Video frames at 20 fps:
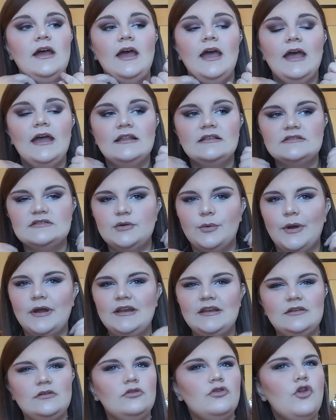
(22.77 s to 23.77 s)
And so I
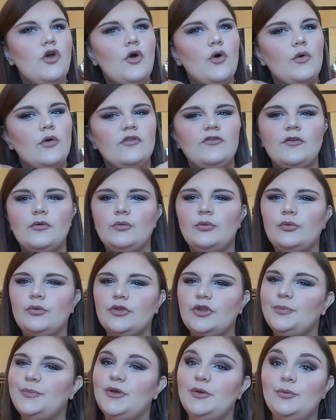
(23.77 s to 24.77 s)
didn't know if it would
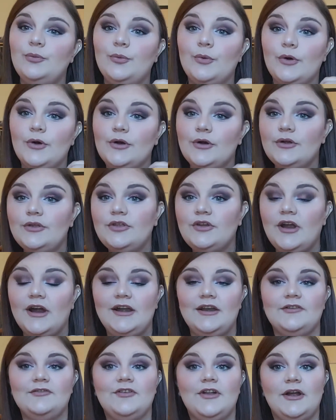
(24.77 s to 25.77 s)
really be worth
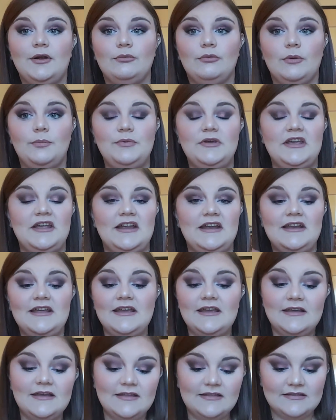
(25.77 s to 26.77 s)
kind of like
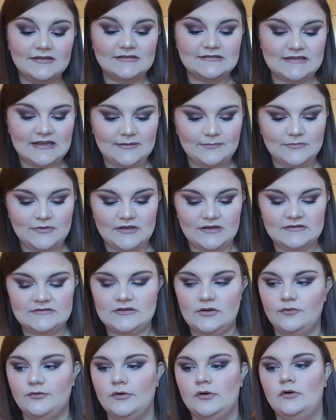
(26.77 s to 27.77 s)
repeating the same things
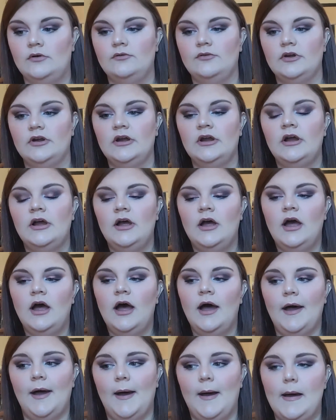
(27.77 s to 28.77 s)
over and over.
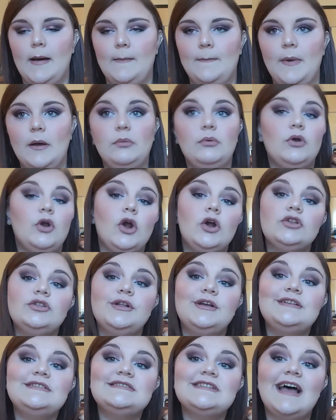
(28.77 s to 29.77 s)
But
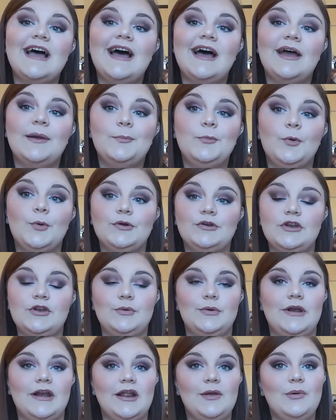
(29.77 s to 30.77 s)
regardless, I'm going to
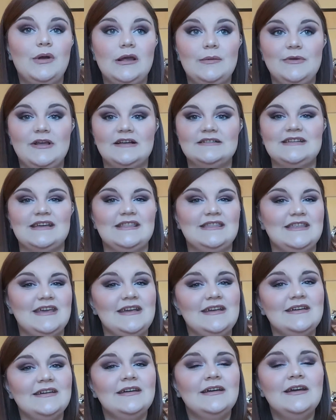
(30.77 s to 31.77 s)
do it anyway because I
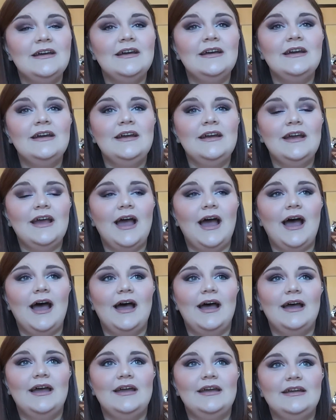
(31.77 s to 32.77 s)
think
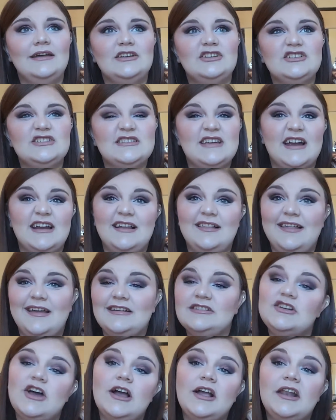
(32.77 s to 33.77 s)
I just kind of
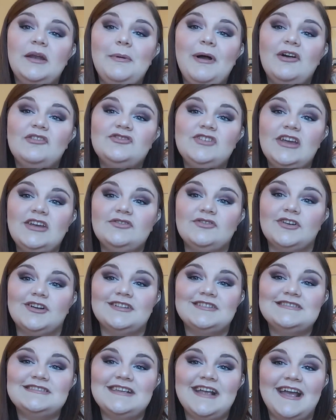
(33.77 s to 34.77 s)
like talking about
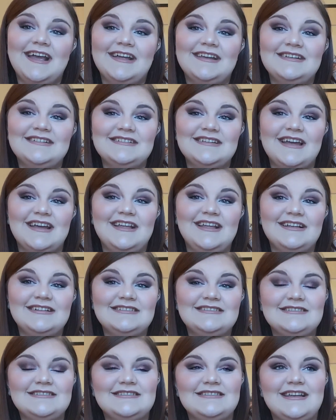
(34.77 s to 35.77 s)
favorites. And I
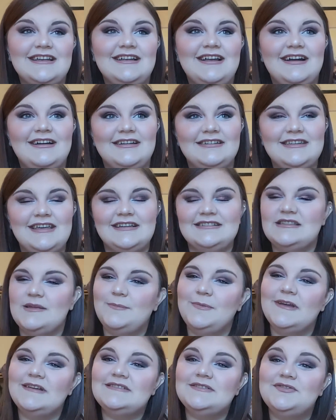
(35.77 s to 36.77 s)
guess it kind of takes the
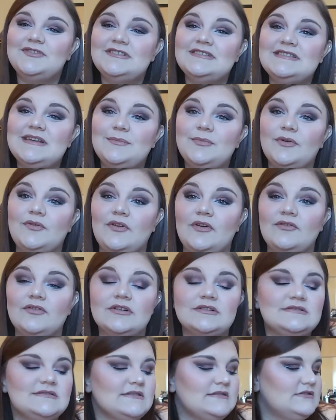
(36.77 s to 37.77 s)
place of a December
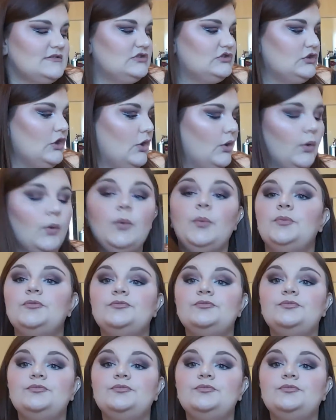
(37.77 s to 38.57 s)
favorites. So,